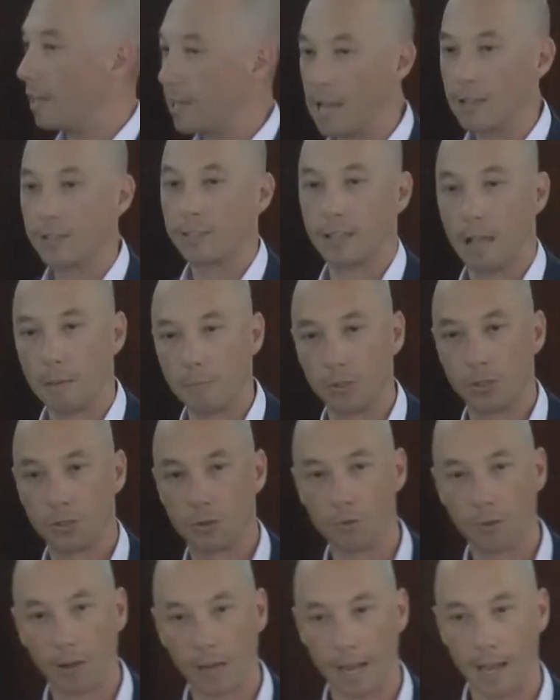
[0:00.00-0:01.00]
in our Sabbath
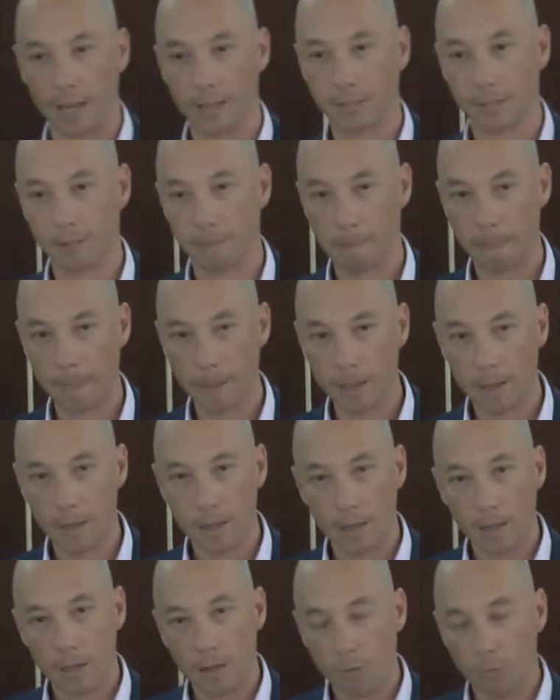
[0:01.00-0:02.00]
school class.
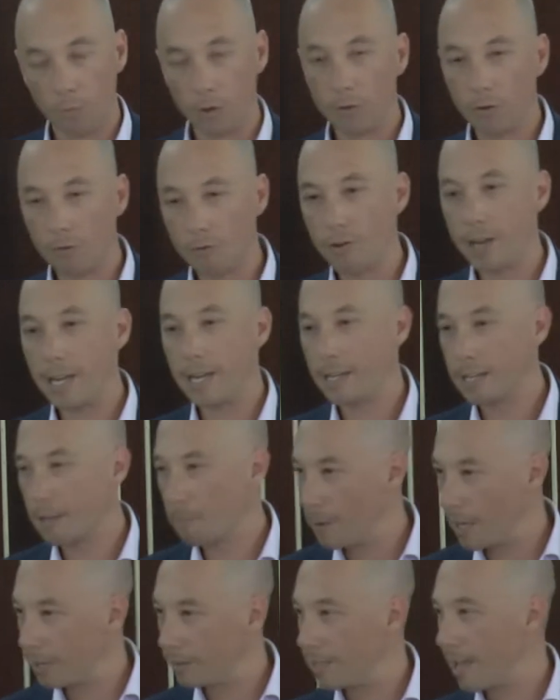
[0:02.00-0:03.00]
We were reading
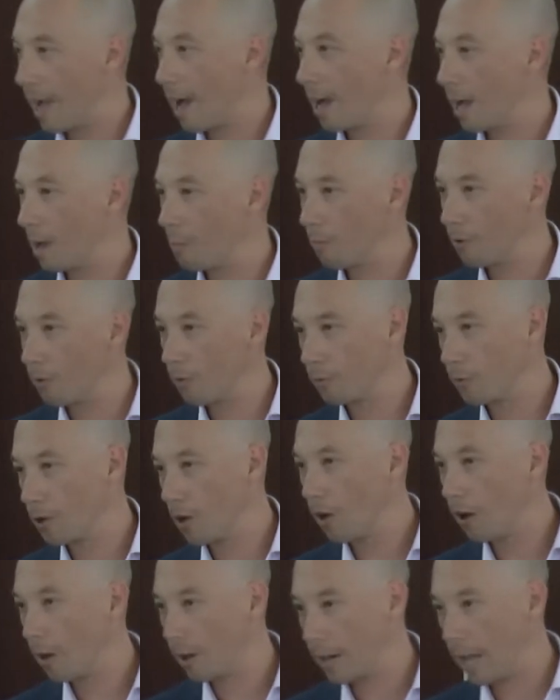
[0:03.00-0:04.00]
about the armour of
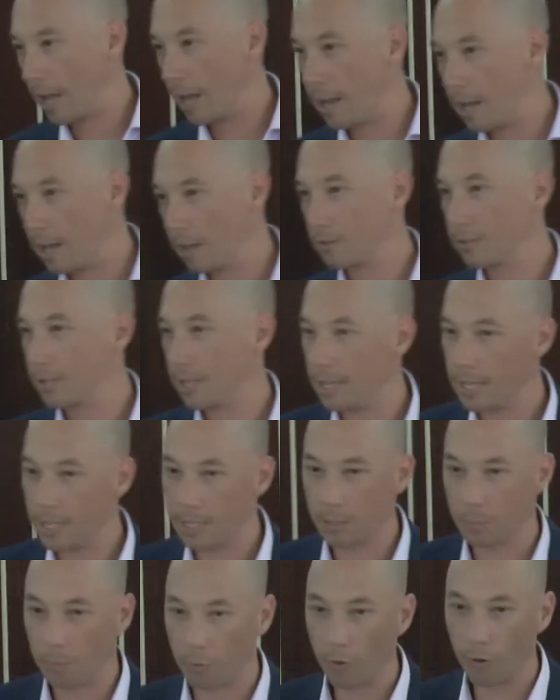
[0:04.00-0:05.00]
God, and our
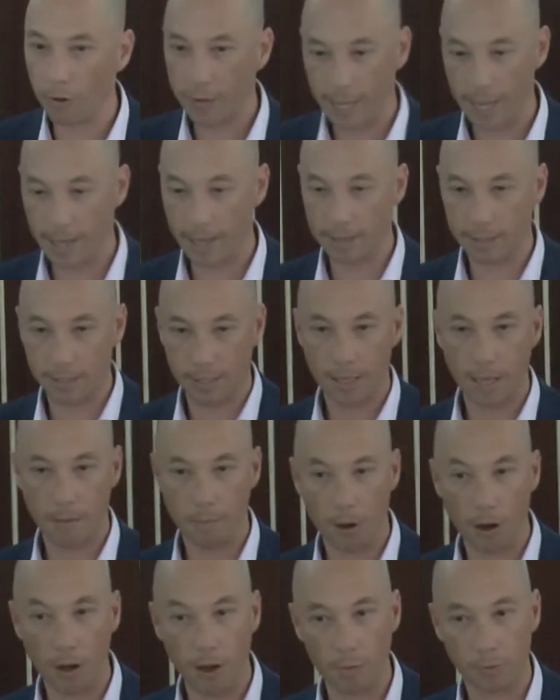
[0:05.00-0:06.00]
teens brought out their
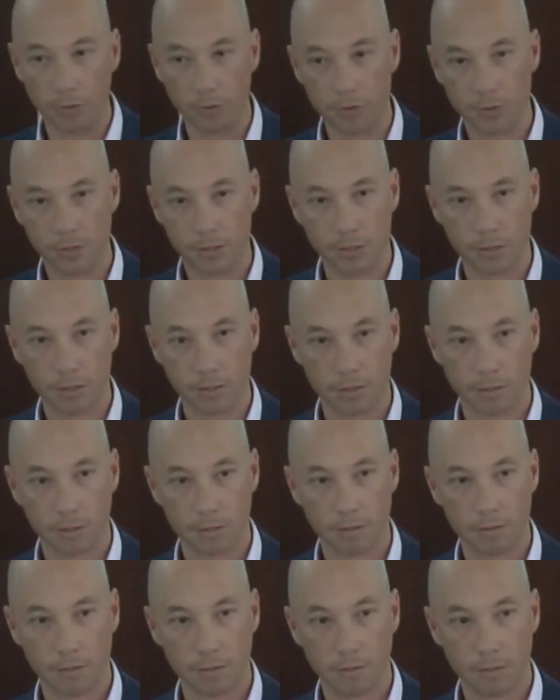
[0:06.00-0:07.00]
Bibles,
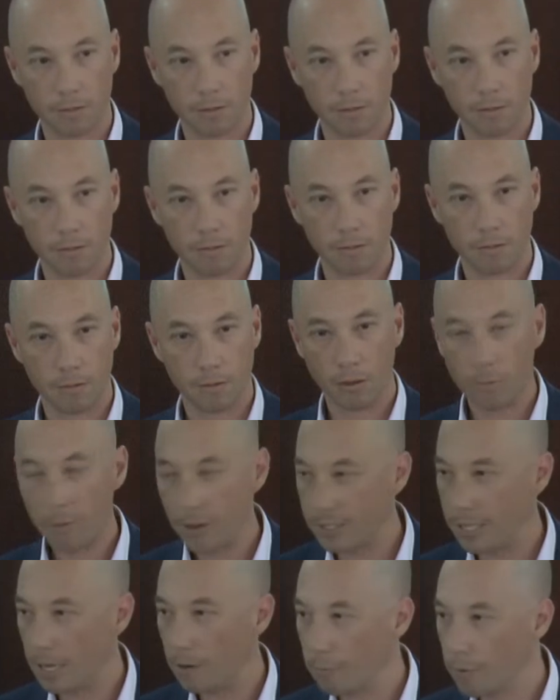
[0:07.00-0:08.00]

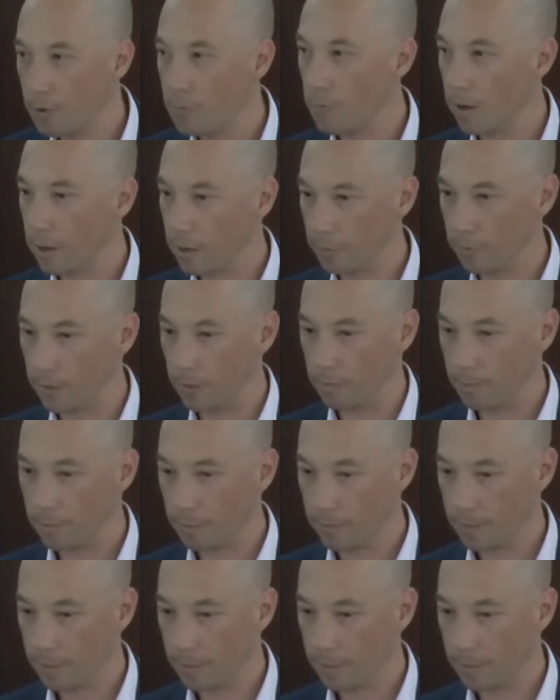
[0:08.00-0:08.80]
almost every one of them.